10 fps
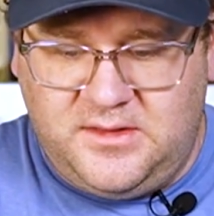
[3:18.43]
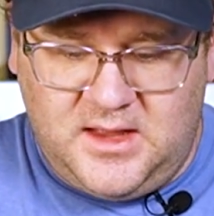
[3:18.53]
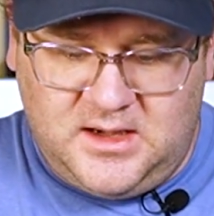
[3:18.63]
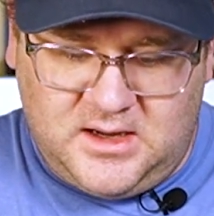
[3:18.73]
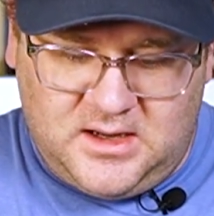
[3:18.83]

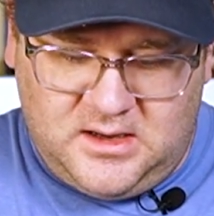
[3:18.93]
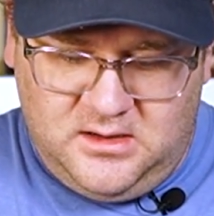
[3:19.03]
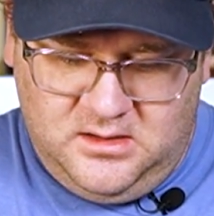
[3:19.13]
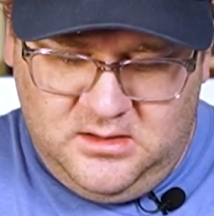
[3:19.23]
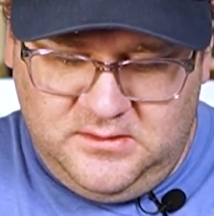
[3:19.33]
That
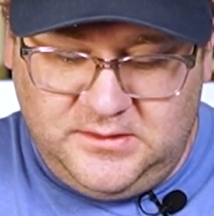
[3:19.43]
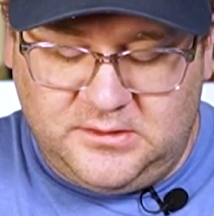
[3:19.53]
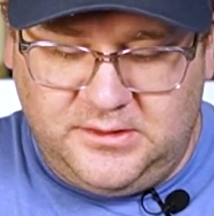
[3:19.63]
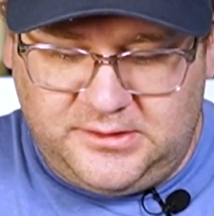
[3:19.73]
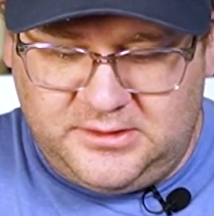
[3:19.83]
these are
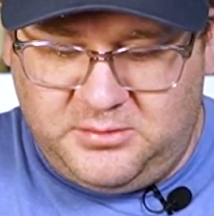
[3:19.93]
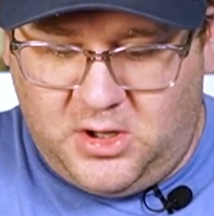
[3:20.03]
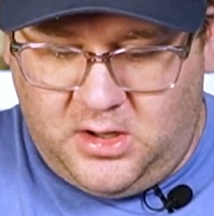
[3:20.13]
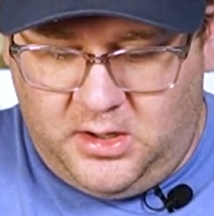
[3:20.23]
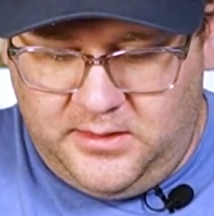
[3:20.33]
in the
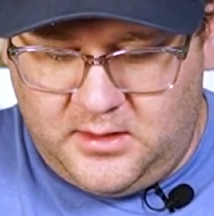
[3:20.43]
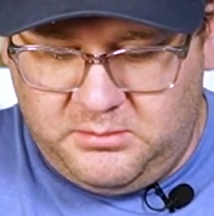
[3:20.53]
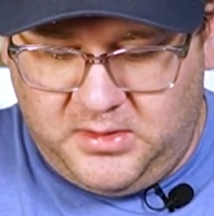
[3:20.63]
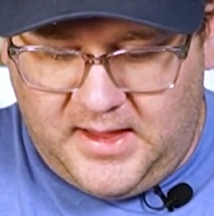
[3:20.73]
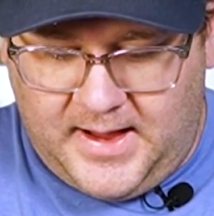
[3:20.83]
small and they're
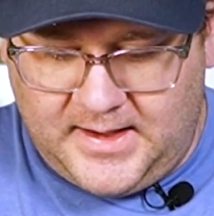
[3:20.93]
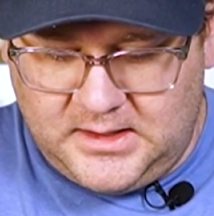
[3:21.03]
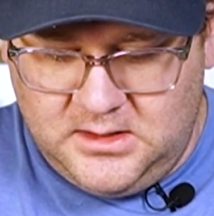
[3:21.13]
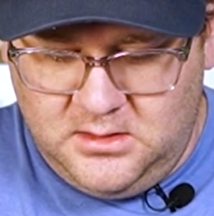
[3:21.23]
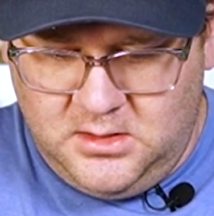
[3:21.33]
black.